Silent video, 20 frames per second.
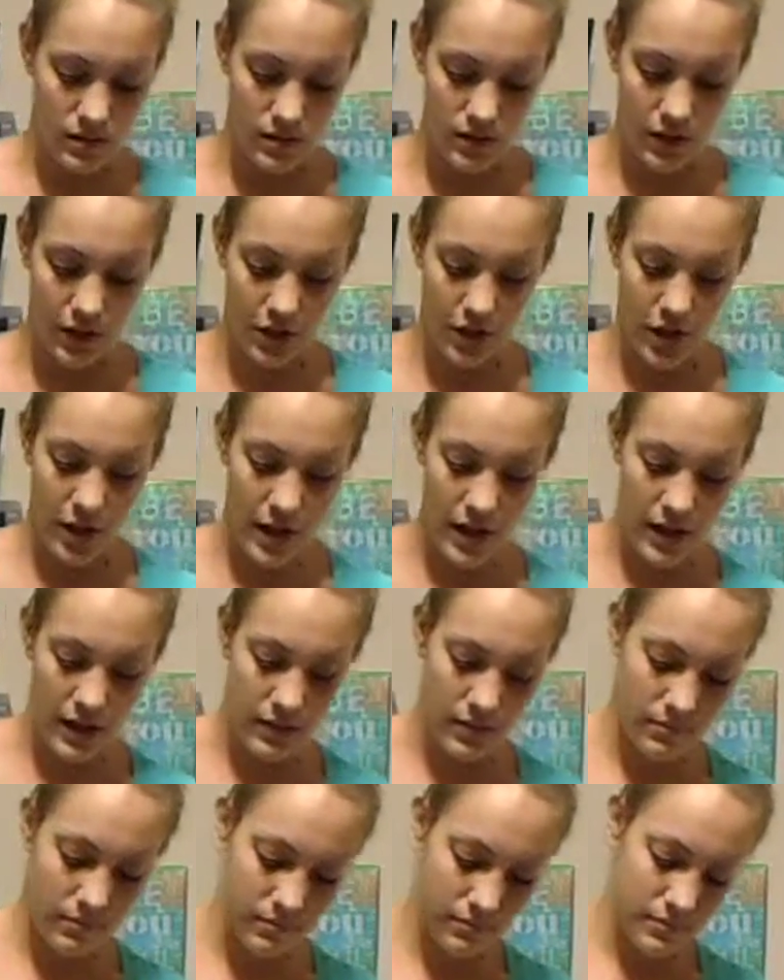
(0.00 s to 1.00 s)
You go
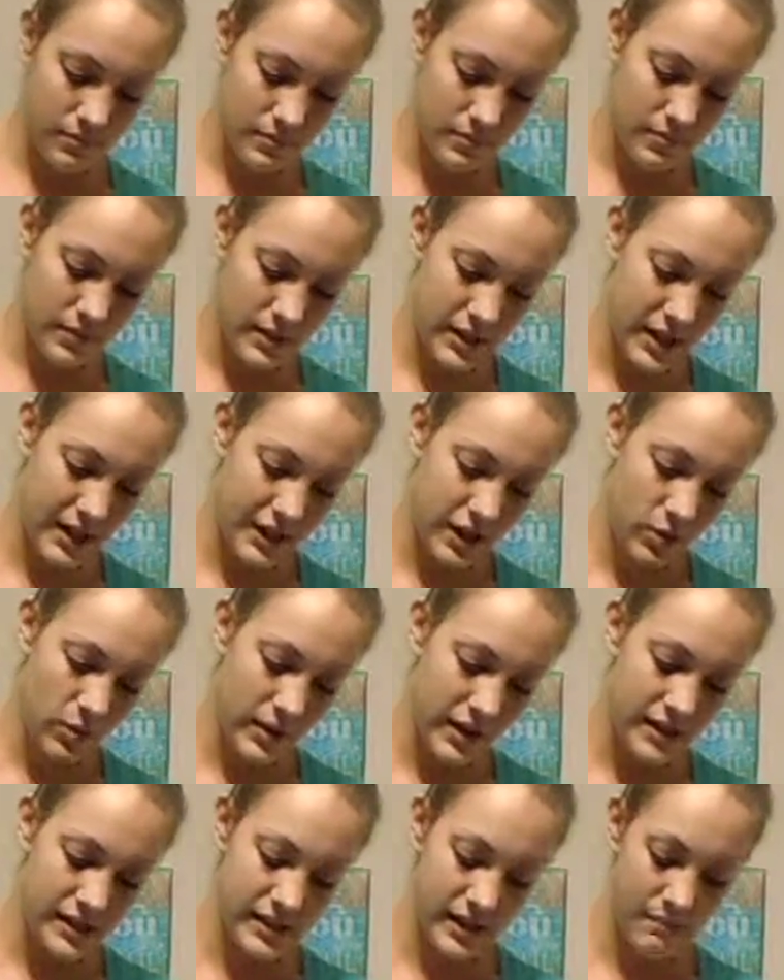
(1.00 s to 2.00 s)
ahead and take your
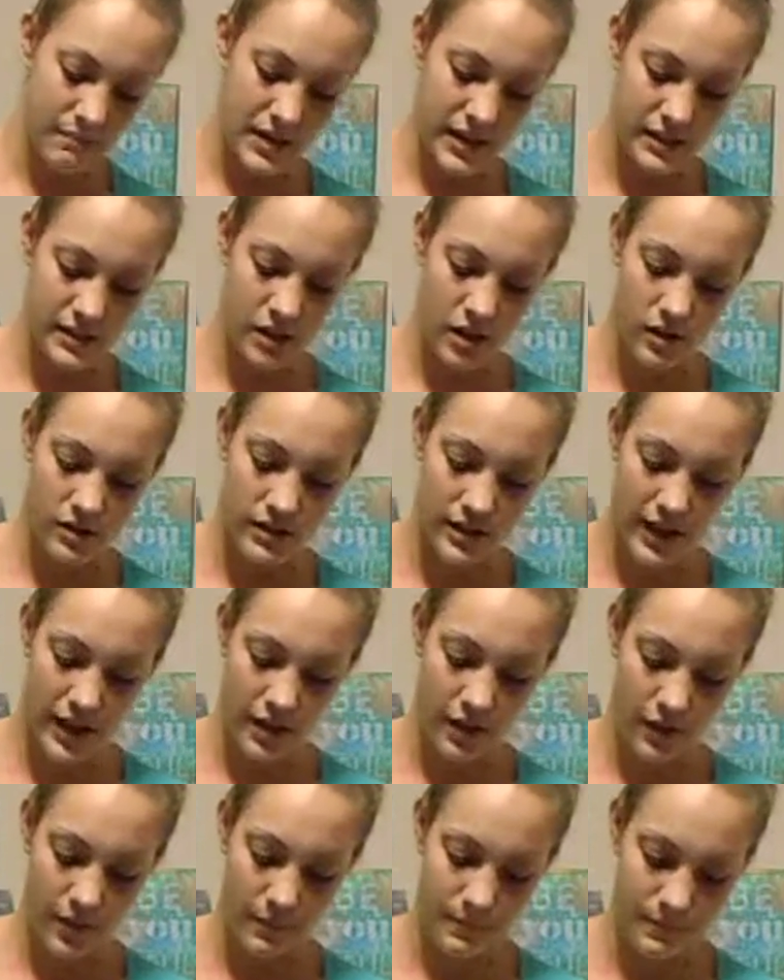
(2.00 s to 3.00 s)
whisk and mix it all
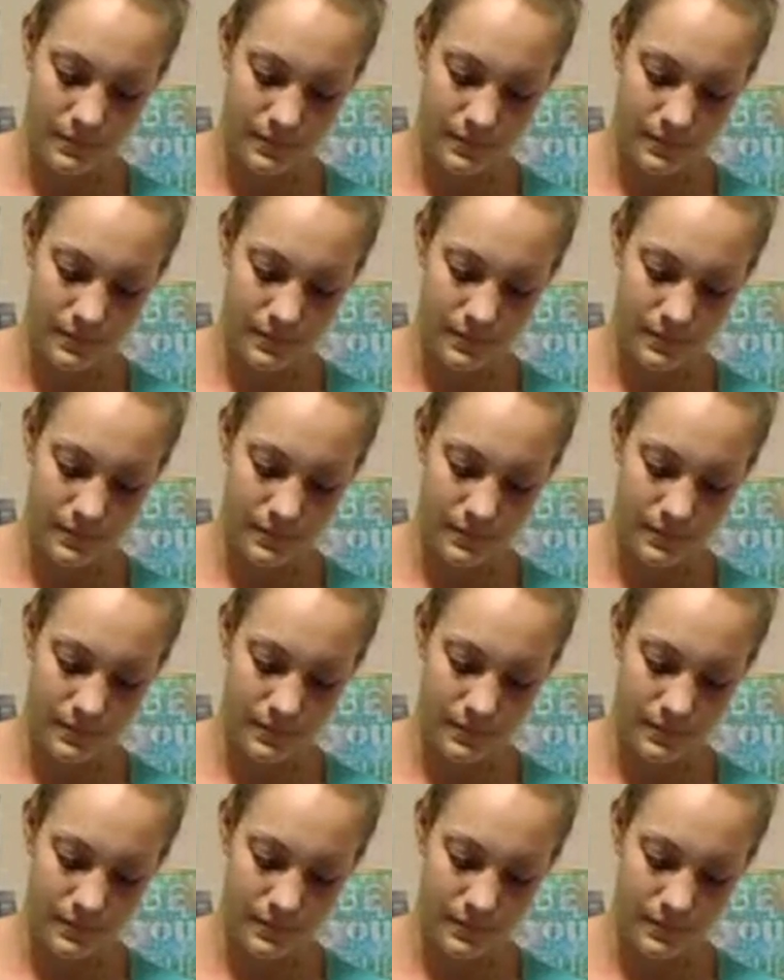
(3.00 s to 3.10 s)
together.